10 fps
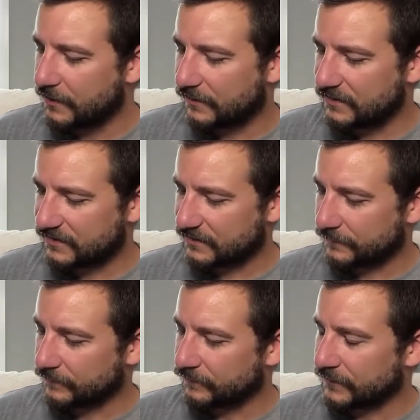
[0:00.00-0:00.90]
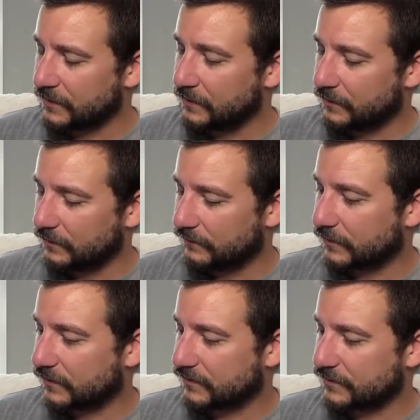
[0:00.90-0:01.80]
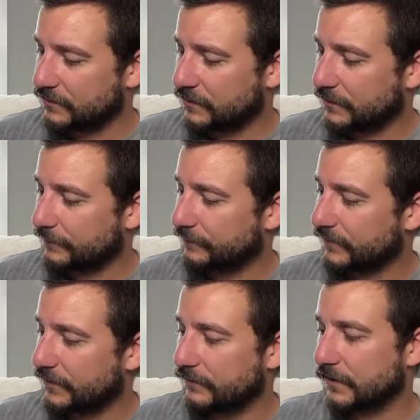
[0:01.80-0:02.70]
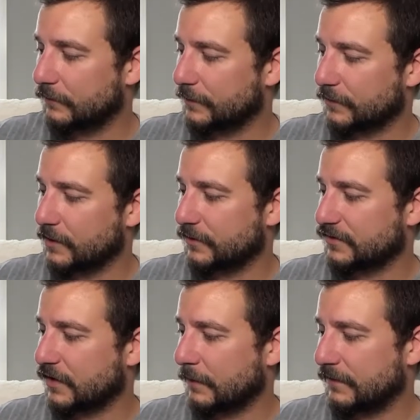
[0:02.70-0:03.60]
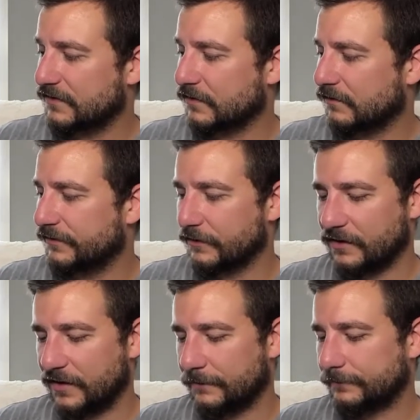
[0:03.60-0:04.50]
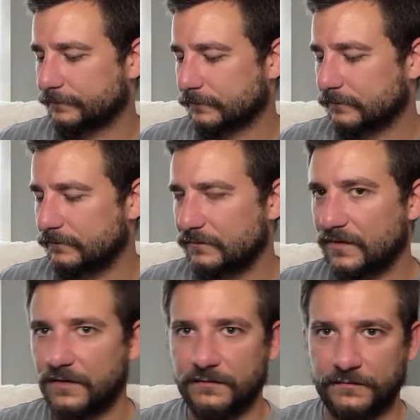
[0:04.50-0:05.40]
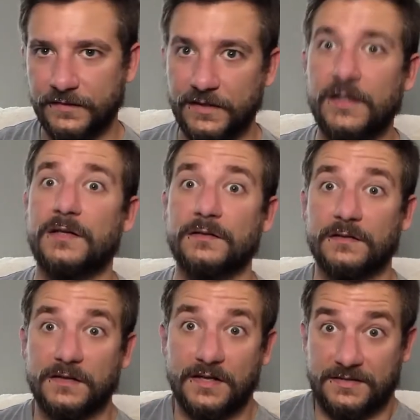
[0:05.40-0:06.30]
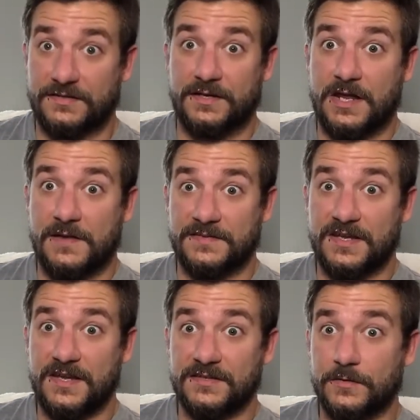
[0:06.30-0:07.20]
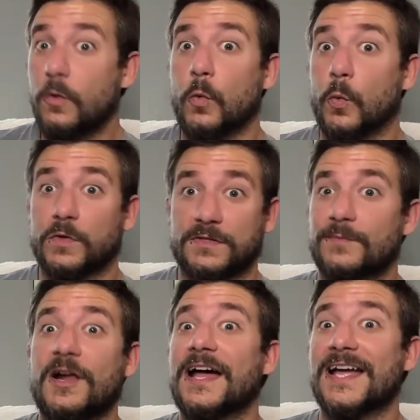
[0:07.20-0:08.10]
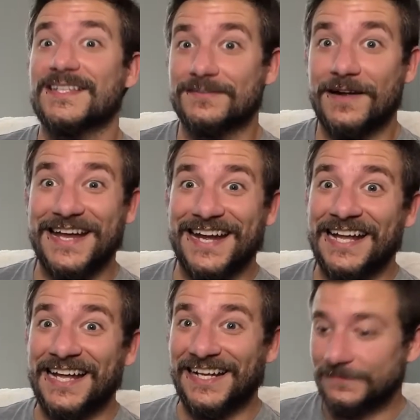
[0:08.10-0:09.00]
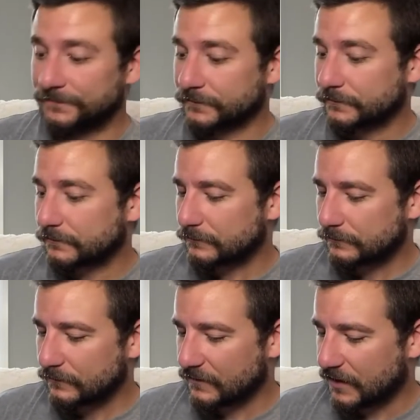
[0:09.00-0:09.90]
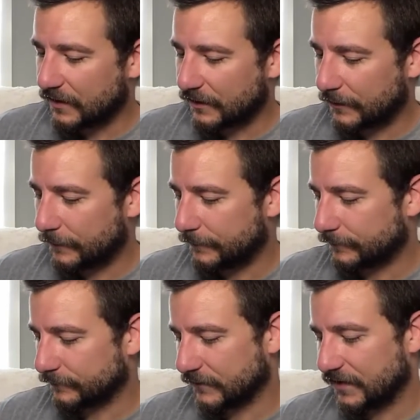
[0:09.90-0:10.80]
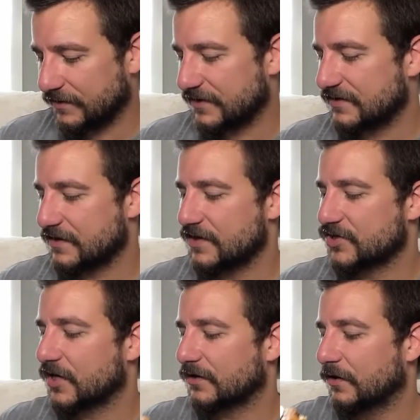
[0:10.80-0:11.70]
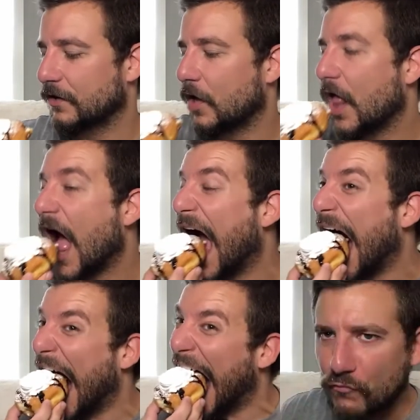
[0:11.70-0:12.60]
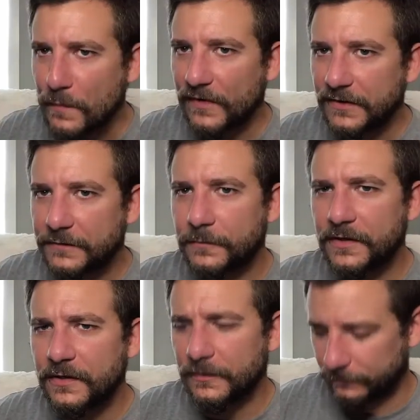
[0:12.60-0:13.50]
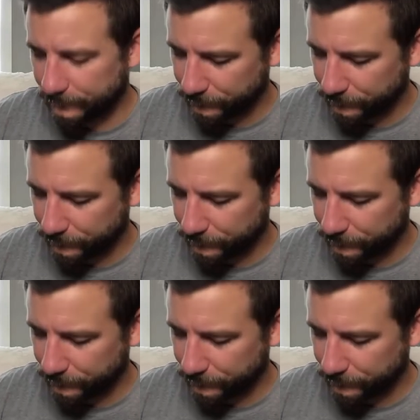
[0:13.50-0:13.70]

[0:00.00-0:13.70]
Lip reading: This, you've got custard, you've got whipped cream on top, it's all very vanilla, as the name says. Oh, surprise, right? I didn't taste any chocolate at all. It's pretty good.